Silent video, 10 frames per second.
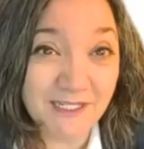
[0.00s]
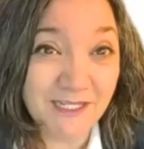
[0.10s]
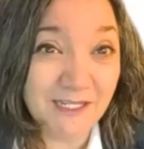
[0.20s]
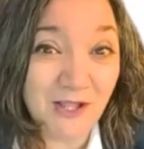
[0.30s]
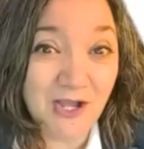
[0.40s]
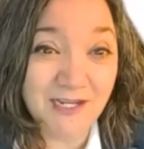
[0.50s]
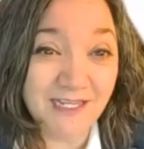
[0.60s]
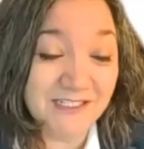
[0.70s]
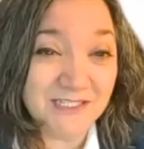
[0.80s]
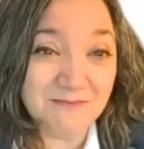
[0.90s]
along
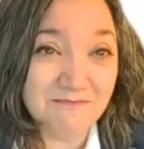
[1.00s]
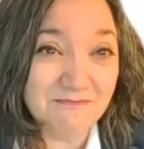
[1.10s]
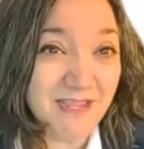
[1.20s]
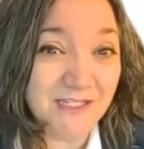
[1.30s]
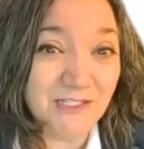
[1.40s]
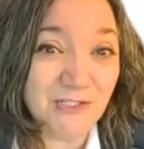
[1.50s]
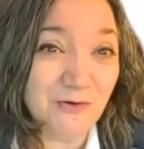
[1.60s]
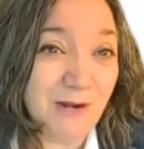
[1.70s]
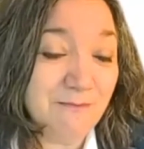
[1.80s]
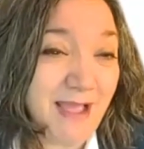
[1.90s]
and just making
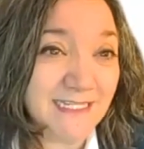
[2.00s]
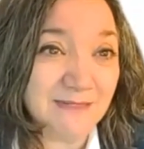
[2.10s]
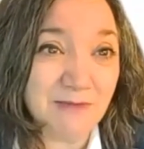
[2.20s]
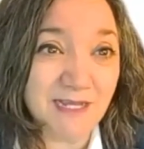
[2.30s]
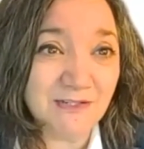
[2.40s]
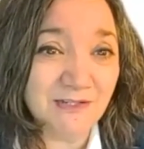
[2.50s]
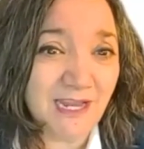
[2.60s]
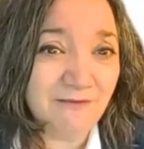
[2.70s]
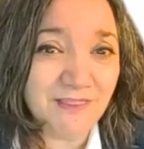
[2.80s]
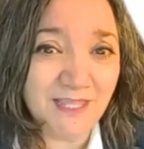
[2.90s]
sure I maximized on
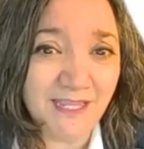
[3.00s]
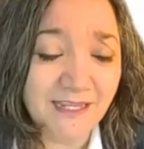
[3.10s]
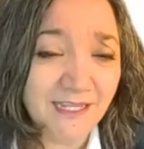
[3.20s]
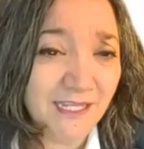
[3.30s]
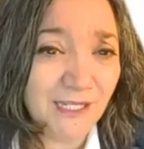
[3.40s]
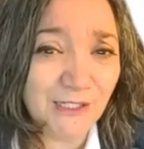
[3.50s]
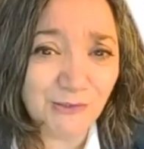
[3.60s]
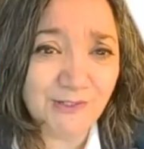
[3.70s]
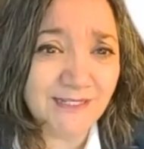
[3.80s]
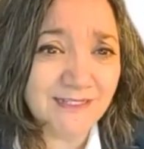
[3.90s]
everything,
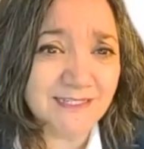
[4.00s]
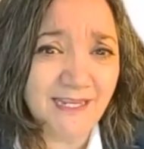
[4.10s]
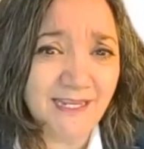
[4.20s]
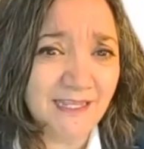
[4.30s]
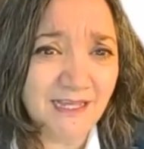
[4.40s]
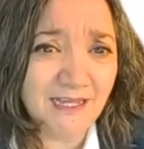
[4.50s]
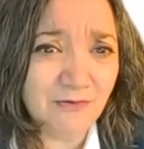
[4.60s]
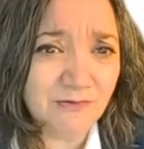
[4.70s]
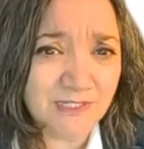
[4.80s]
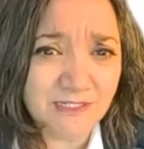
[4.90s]
including staying
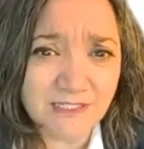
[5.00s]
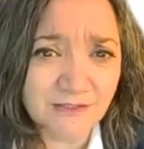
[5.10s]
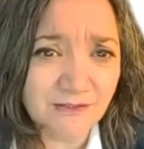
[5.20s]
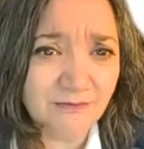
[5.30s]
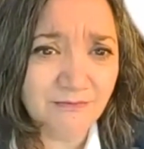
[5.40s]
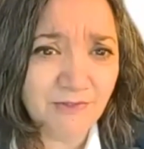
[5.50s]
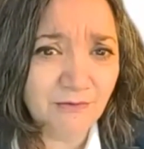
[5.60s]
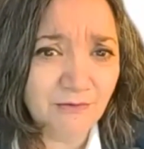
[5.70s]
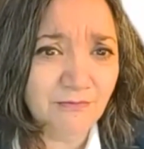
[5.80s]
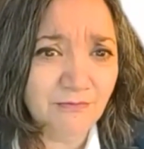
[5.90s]
out until,
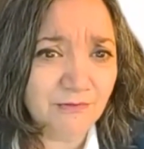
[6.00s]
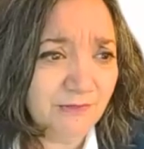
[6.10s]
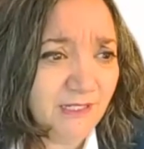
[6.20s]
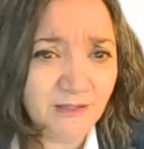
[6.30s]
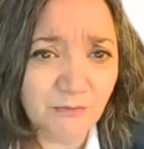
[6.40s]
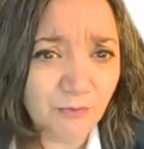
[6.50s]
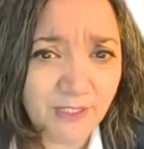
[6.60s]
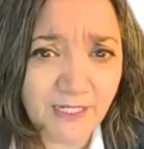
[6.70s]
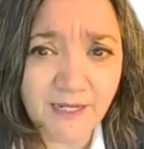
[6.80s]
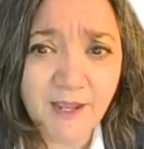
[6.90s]
3 in the
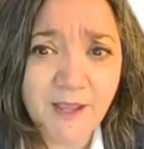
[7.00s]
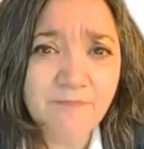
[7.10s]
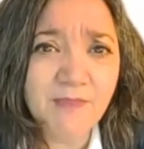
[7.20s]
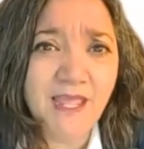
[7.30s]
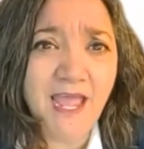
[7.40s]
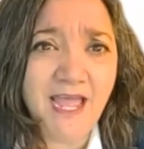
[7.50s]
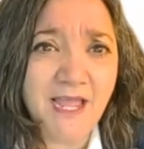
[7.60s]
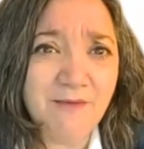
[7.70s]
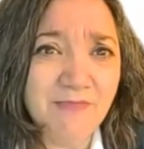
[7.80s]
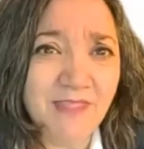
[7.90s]
morning.
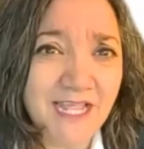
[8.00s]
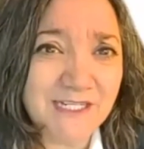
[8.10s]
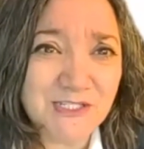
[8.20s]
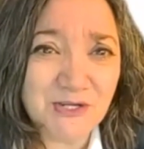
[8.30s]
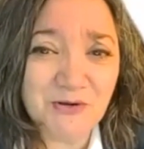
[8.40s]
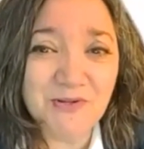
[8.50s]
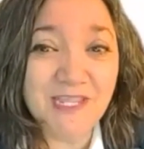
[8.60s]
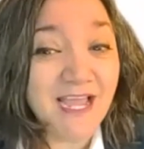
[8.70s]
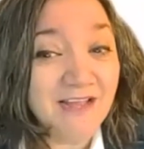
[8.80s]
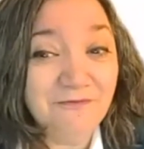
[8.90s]
And so,
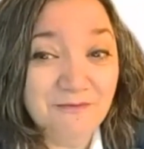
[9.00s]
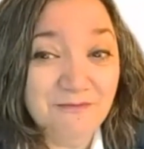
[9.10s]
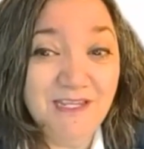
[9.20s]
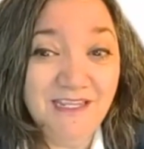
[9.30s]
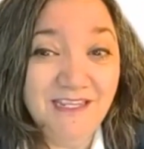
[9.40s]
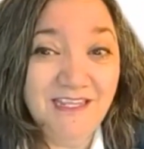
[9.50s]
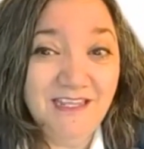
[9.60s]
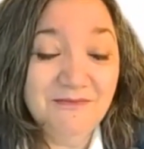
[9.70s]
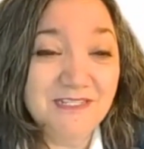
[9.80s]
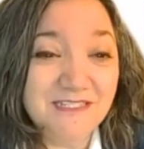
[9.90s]
yeah, for me,
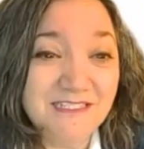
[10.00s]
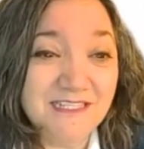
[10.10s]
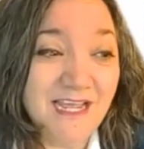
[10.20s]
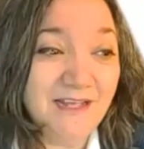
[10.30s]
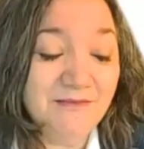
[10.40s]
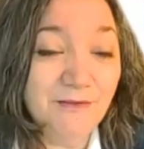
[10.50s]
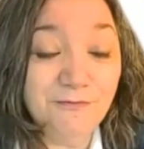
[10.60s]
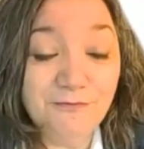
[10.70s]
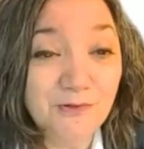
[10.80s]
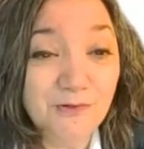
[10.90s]
it was the
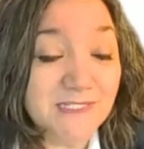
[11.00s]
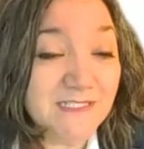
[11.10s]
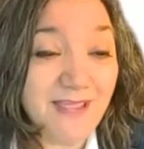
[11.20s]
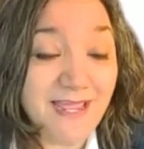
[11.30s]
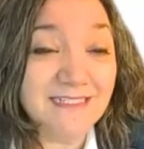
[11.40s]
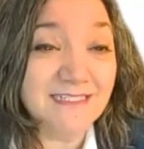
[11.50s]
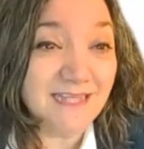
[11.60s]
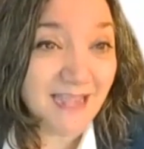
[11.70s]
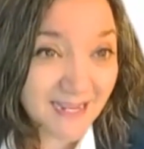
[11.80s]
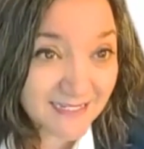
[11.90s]
food was
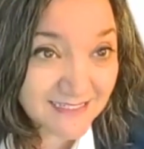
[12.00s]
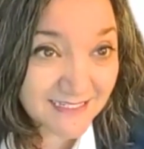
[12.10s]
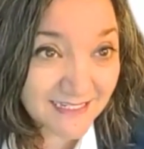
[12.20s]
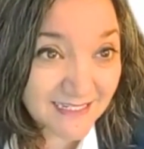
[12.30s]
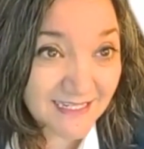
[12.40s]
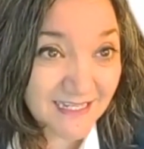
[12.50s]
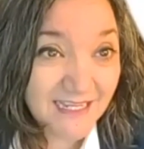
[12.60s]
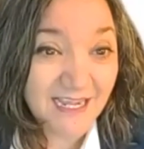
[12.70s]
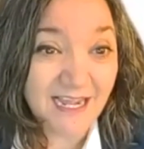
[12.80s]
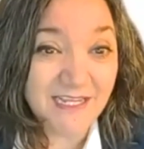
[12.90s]
fantastic.
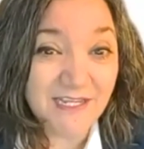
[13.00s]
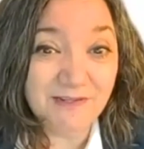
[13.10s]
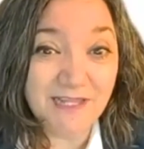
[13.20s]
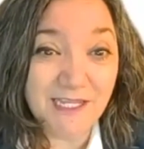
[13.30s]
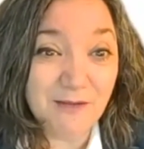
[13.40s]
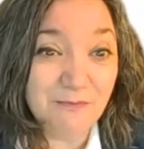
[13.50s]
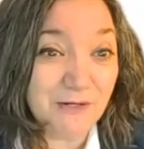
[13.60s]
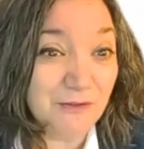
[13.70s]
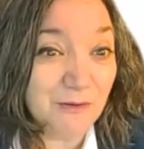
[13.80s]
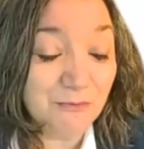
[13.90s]
I even like it
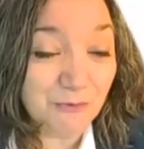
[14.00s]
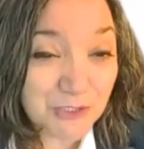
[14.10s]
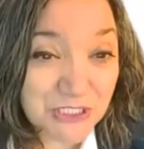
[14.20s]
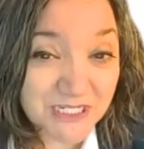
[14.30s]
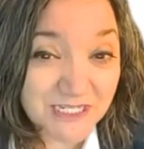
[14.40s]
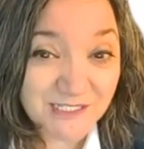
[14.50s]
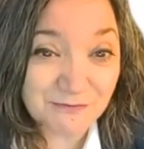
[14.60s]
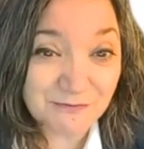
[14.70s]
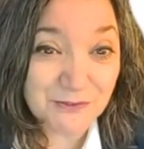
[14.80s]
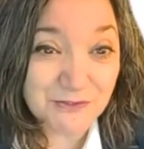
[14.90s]
better than Portuguese
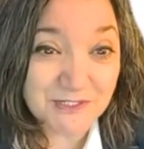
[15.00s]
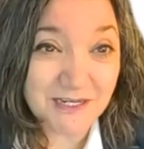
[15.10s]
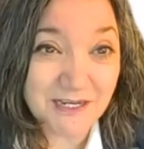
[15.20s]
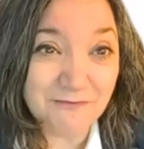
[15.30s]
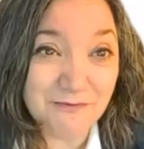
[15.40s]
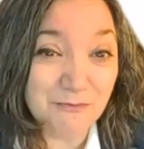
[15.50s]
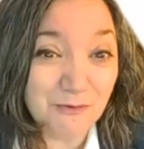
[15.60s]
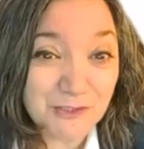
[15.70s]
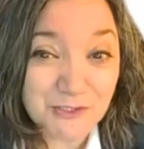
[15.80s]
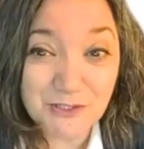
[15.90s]
food from
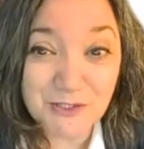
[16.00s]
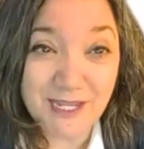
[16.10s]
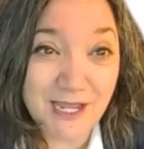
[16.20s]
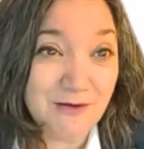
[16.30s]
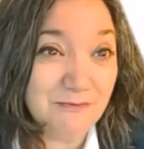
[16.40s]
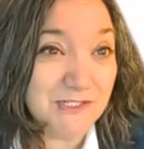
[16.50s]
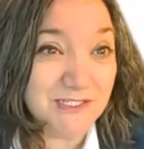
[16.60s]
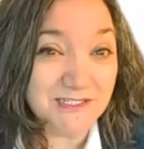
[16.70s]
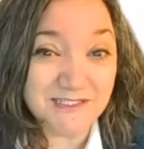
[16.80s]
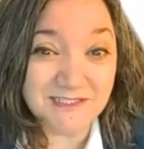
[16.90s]
Portugal now, which
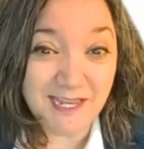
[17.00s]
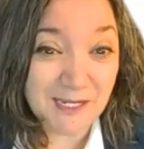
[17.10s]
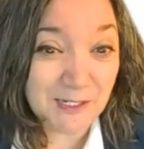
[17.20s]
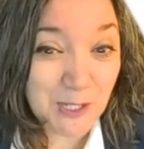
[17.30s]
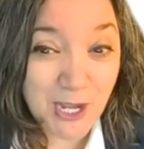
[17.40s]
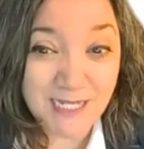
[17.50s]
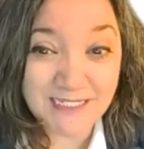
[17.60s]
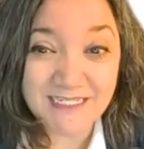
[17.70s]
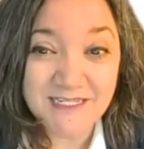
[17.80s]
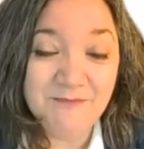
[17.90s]
saying a lot.
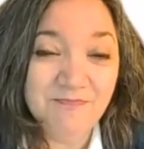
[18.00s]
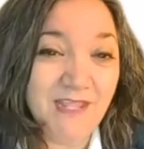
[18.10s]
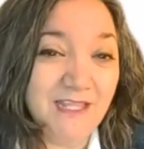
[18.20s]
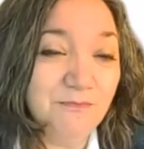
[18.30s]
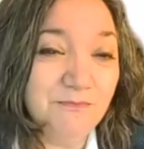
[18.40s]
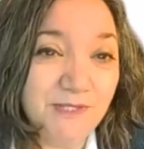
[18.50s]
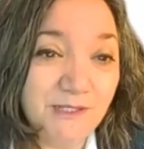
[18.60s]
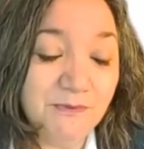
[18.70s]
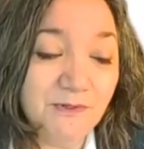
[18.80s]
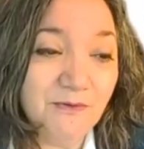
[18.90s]
And the
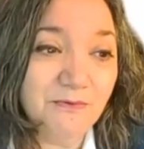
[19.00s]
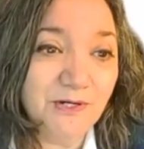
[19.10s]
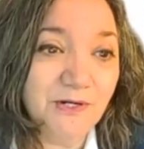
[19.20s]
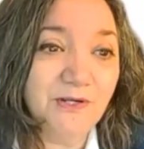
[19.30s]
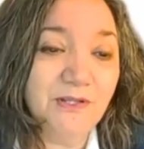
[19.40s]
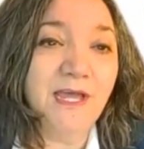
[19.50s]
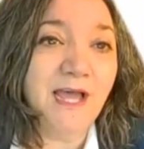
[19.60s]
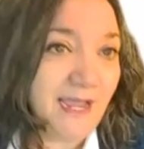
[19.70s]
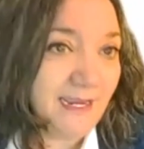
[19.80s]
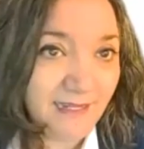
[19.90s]
people were the
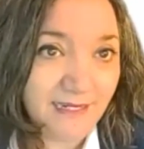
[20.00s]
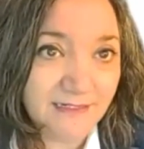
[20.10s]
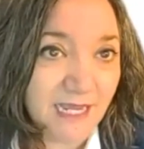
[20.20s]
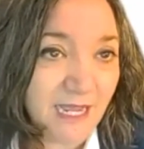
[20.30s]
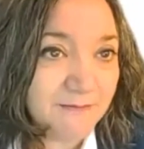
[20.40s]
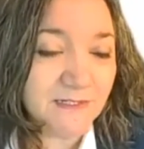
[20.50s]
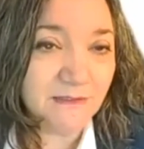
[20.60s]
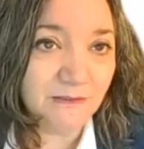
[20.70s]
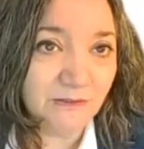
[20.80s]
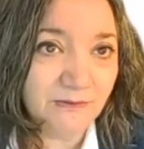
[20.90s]
highlight,
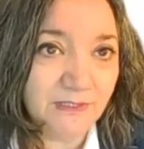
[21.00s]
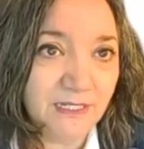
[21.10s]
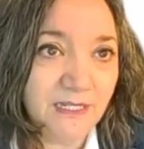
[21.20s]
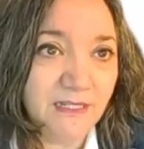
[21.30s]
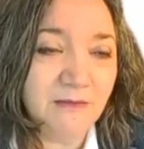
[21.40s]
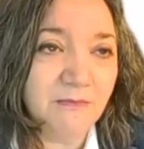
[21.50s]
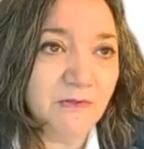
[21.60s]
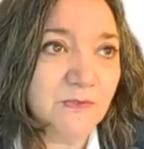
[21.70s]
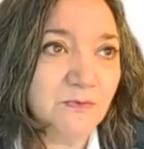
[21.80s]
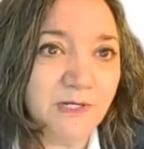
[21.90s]
absolutely the
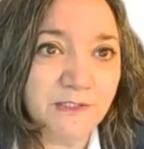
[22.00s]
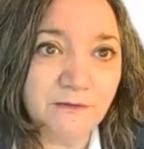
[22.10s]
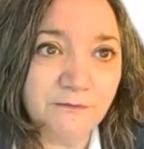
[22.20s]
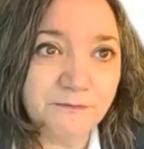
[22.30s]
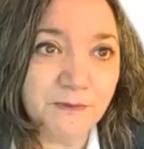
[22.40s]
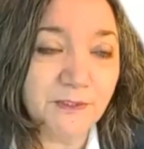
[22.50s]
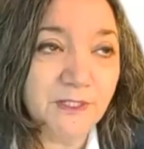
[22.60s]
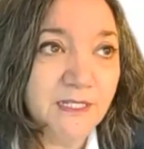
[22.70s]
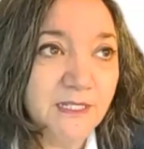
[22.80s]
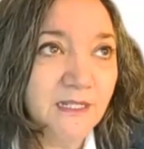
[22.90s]
most wonderful
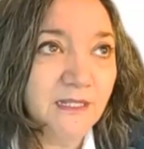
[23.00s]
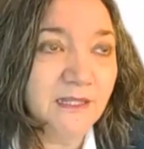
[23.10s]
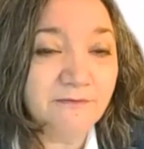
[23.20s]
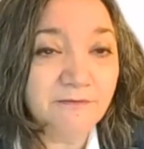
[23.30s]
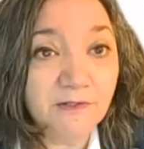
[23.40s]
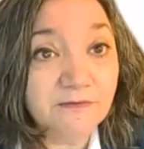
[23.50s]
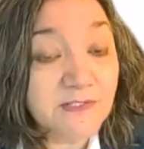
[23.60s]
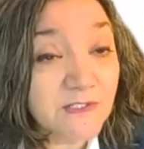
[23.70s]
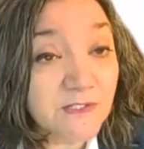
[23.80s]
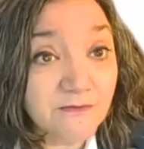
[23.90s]
level of
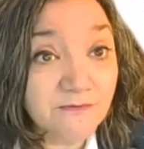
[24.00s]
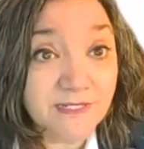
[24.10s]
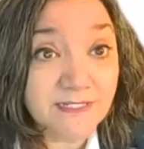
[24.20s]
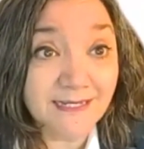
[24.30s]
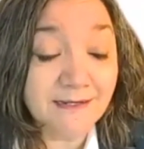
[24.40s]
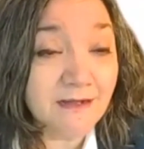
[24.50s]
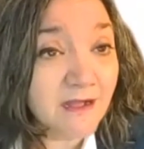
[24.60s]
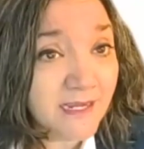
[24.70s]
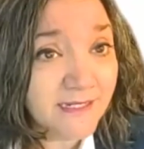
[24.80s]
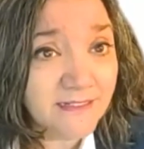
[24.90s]
service and
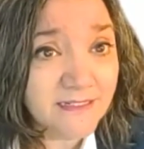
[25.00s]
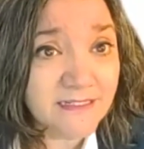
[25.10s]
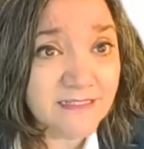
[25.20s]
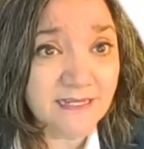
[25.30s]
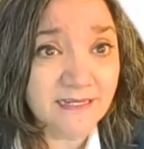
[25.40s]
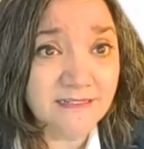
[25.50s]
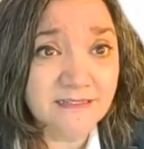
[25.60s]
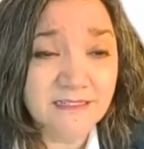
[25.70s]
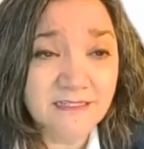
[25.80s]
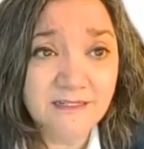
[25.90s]
kindness and
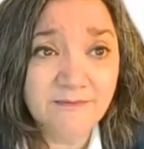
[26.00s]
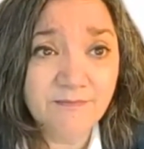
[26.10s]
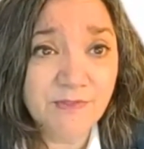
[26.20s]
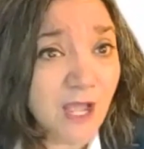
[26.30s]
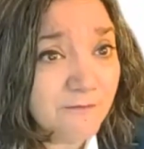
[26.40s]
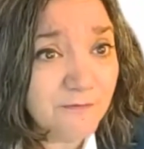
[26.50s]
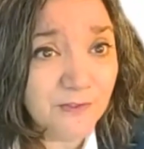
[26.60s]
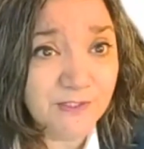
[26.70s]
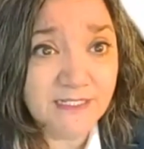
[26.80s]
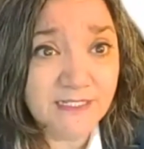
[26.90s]

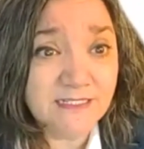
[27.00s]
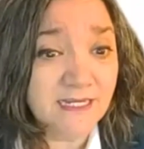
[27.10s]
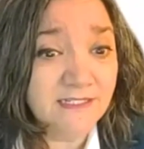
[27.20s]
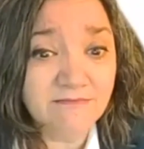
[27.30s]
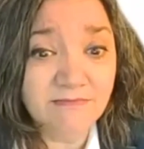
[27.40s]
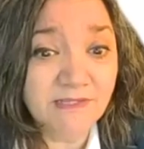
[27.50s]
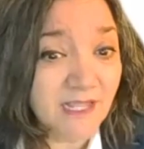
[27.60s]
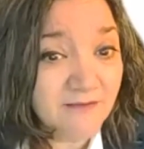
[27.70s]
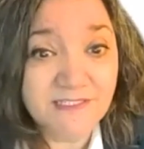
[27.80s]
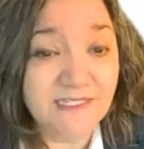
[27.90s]
thoughtfulness. I
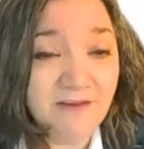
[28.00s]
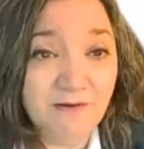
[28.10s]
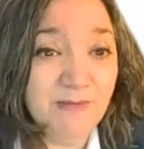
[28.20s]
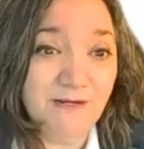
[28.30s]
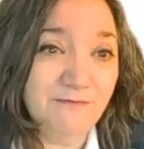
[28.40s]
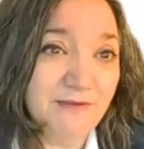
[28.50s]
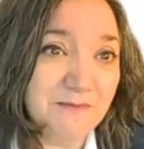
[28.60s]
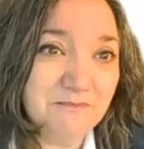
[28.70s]
loved every bit of it.